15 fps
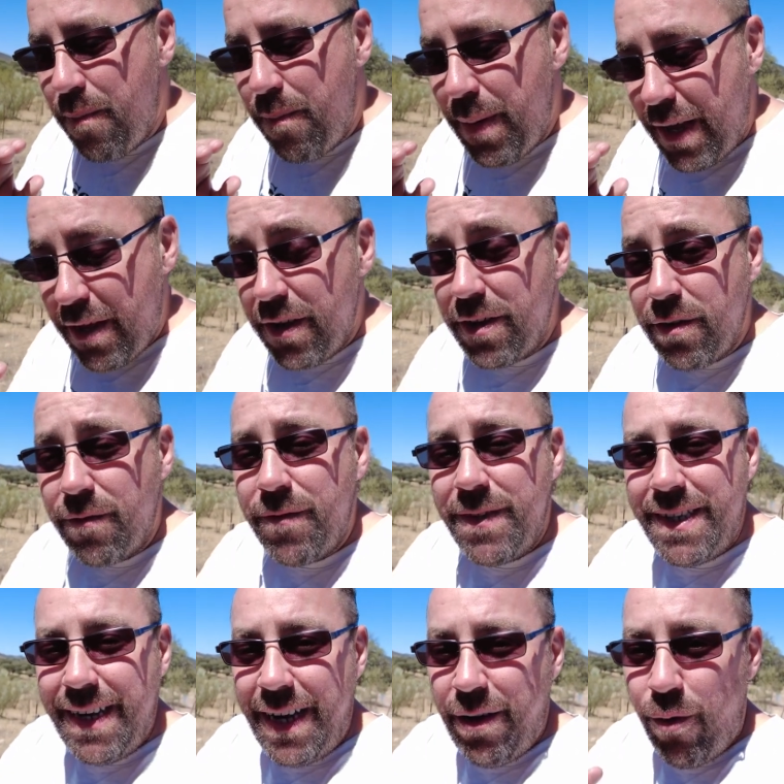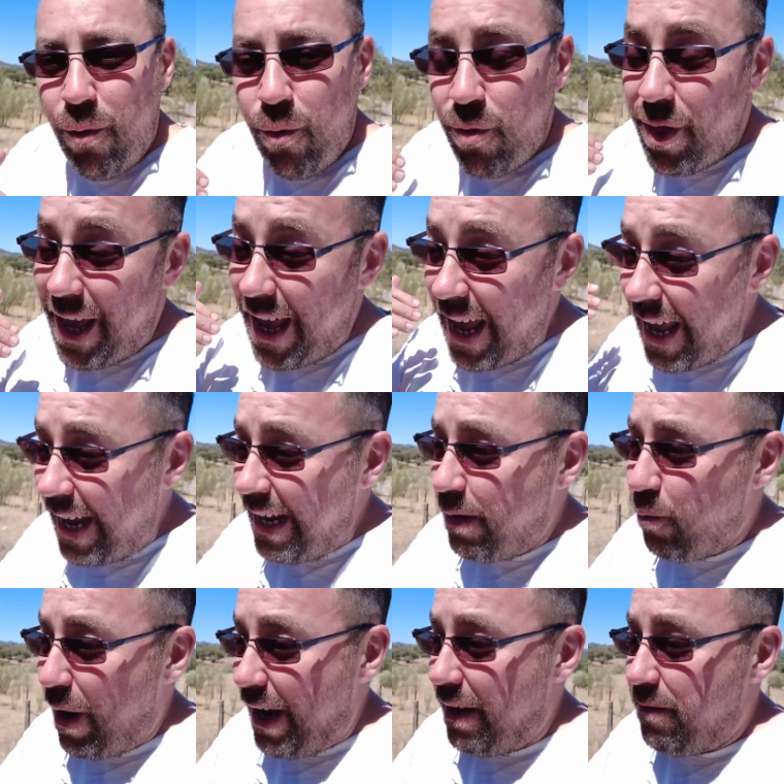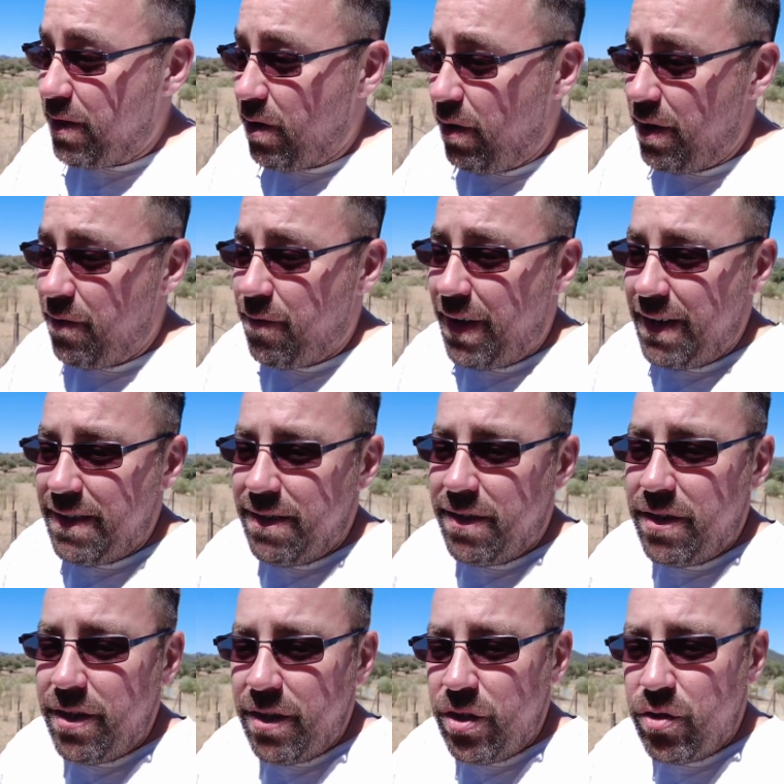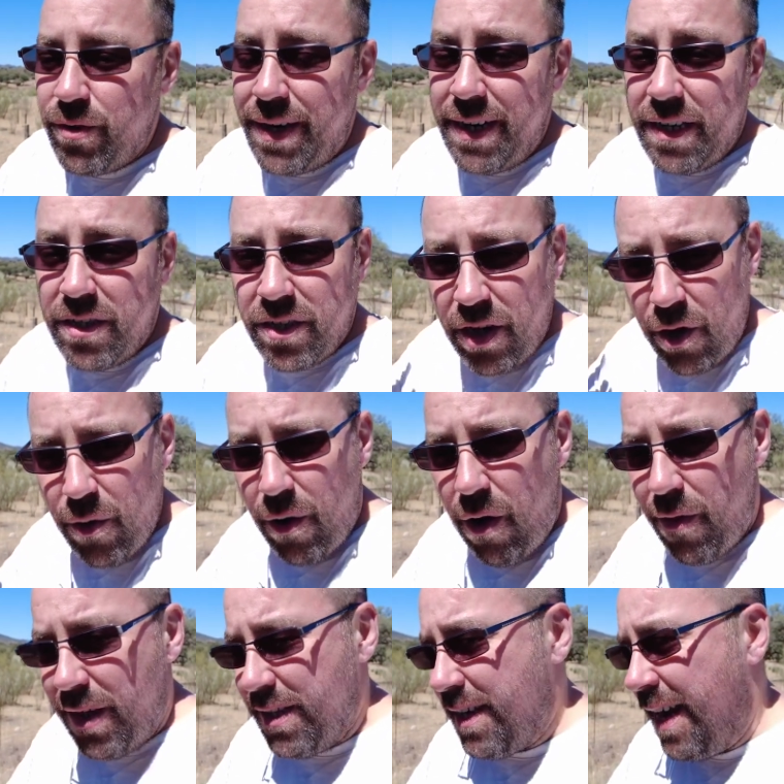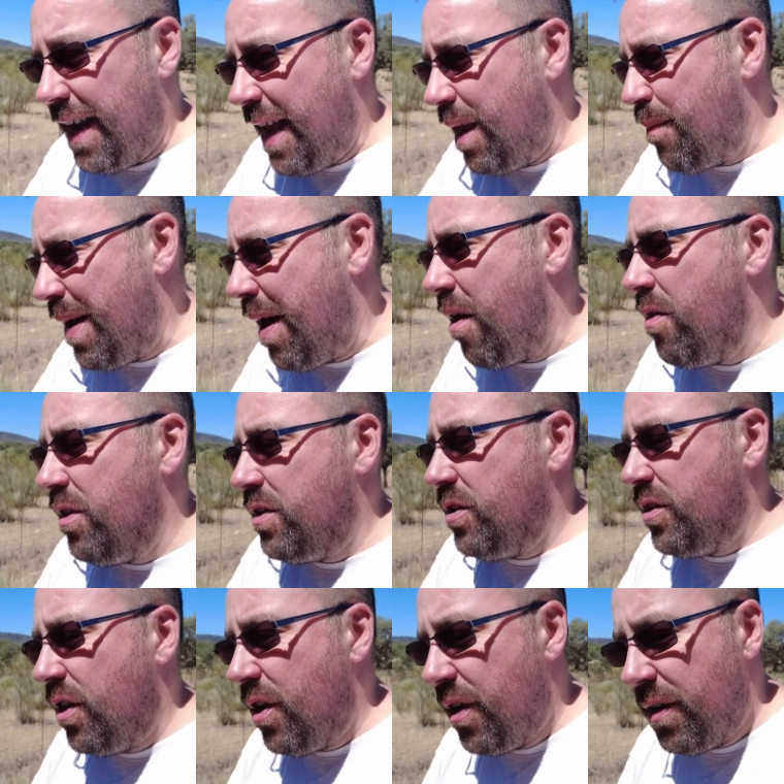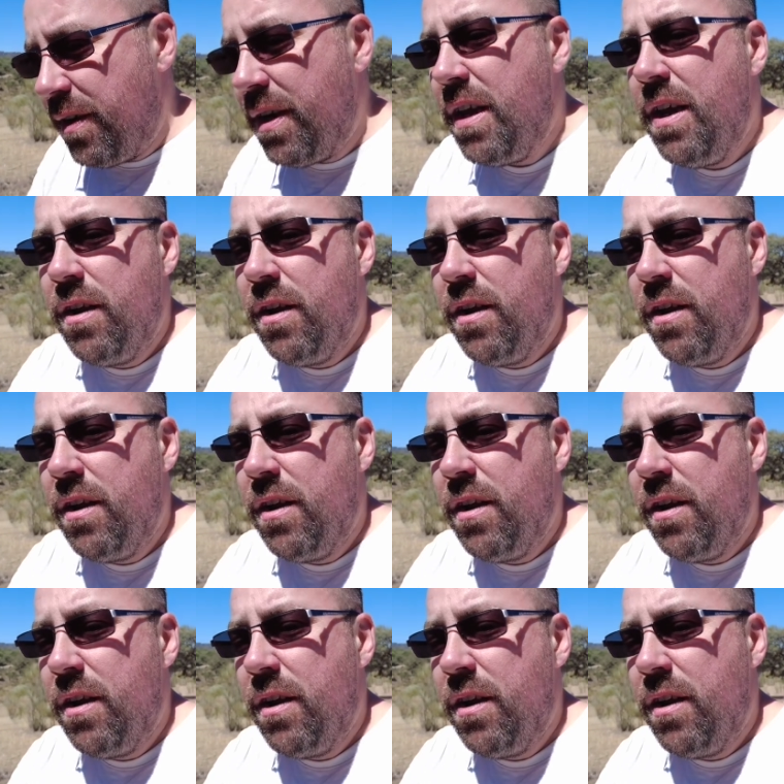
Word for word: because obviously all the heat wave side of things in the country and it's so hot they're saying keep out of the sun and